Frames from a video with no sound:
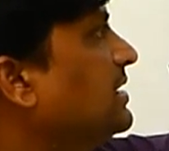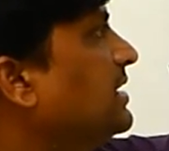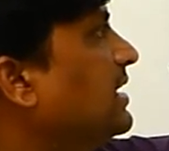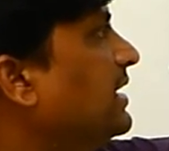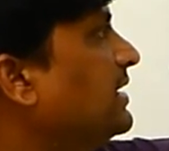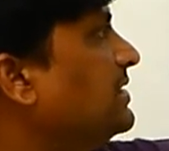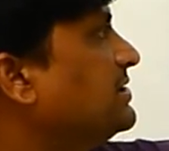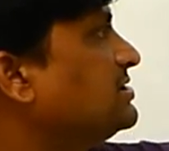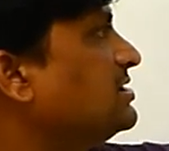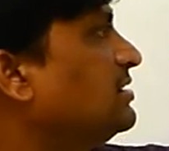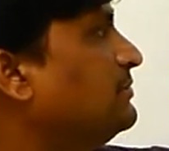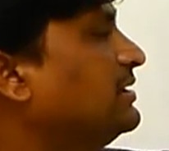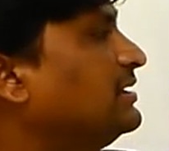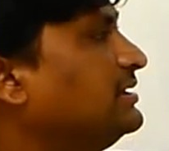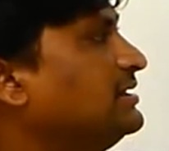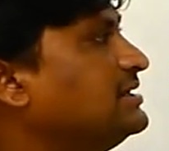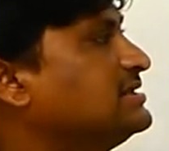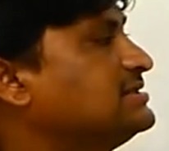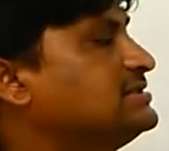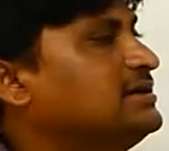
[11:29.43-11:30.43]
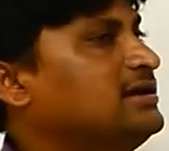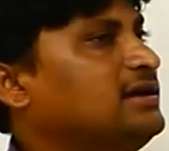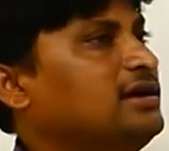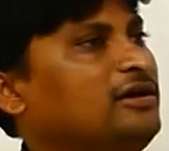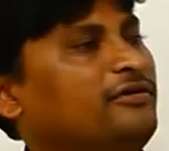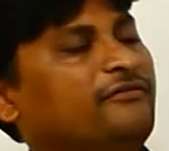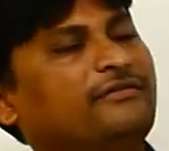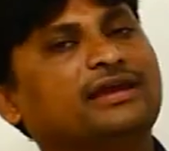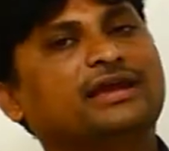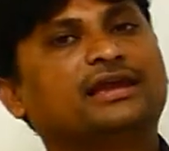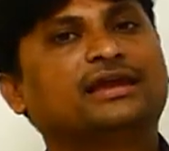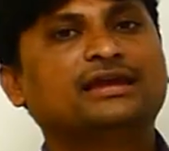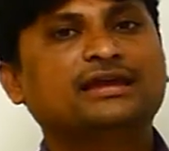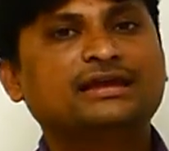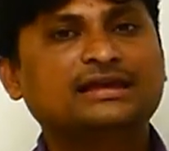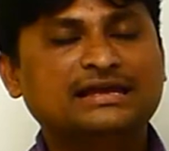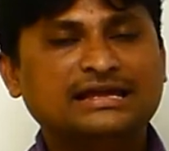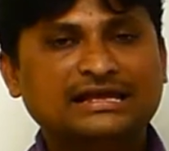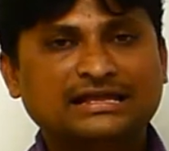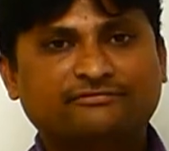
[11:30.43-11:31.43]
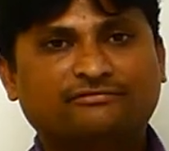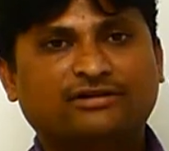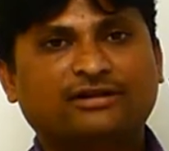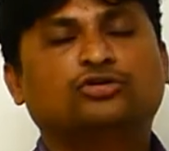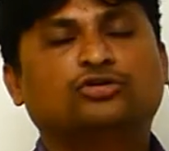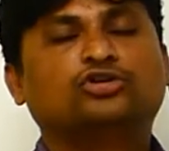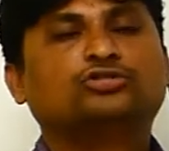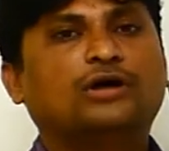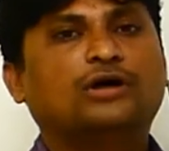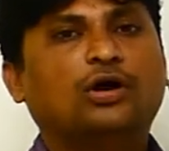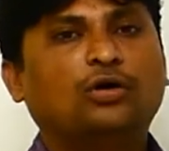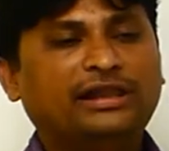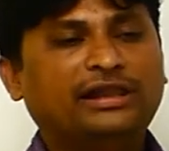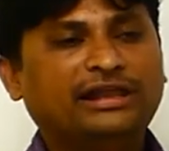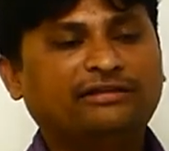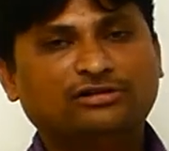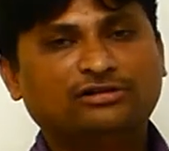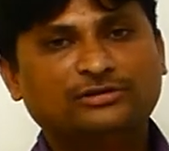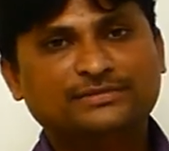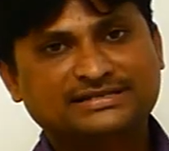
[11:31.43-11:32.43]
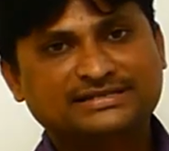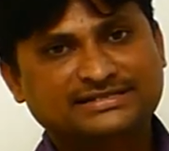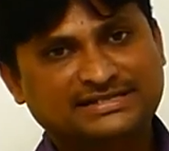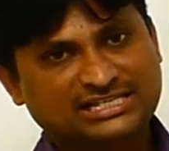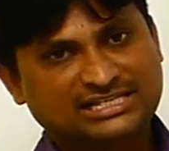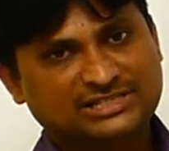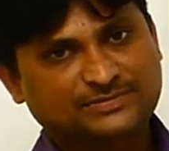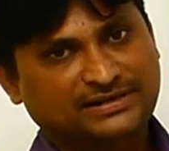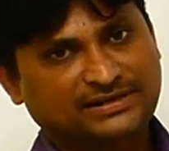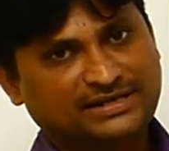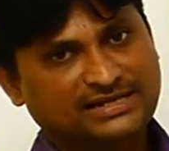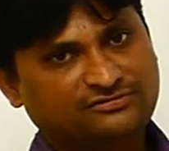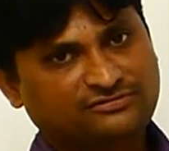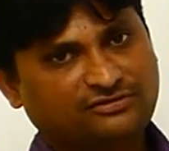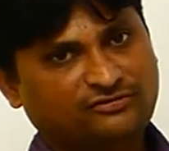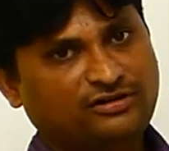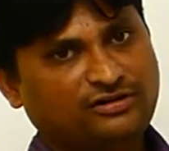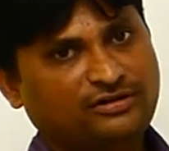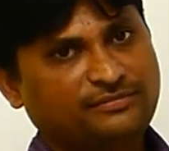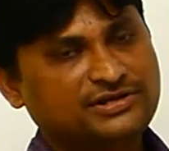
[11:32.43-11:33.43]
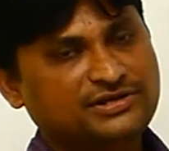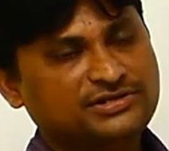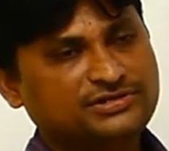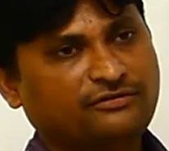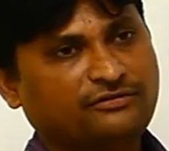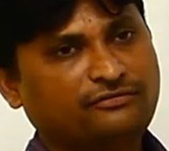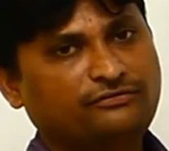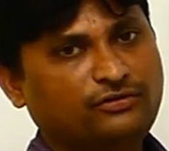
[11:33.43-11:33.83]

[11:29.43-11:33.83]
and the stomach there is a have a one more molting will be takes place with formation of